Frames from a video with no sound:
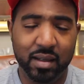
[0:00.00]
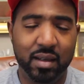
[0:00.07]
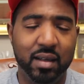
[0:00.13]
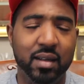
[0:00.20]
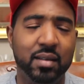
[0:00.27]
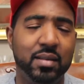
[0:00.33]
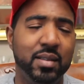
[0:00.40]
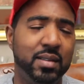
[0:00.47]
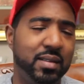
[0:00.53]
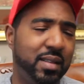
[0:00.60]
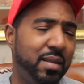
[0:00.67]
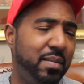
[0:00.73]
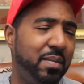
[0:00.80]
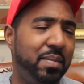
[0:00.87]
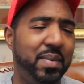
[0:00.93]
Oh, it's
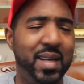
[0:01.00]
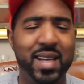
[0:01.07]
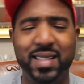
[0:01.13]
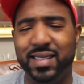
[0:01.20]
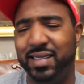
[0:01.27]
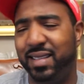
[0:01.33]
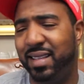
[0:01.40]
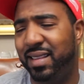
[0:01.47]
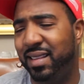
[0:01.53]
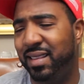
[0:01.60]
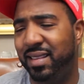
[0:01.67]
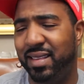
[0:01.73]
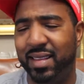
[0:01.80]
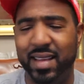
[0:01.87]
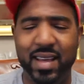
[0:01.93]
the best
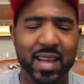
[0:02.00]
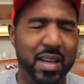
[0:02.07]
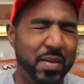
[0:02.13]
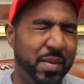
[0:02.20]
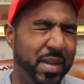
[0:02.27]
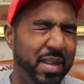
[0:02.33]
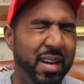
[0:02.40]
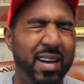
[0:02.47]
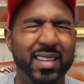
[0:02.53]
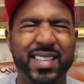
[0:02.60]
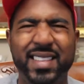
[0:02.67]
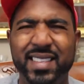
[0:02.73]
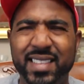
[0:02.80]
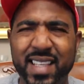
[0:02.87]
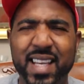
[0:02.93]
thing. We
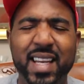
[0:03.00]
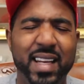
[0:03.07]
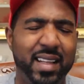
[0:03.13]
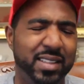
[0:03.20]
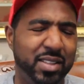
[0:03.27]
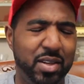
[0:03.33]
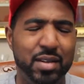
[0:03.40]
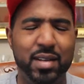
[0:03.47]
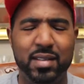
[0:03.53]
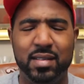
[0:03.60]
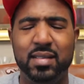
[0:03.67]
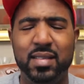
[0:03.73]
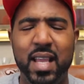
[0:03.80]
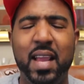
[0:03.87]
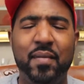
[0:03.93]
all need it. It's going to
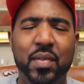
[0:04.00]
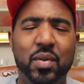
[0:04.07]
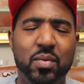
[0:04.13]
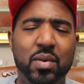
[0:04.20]
save the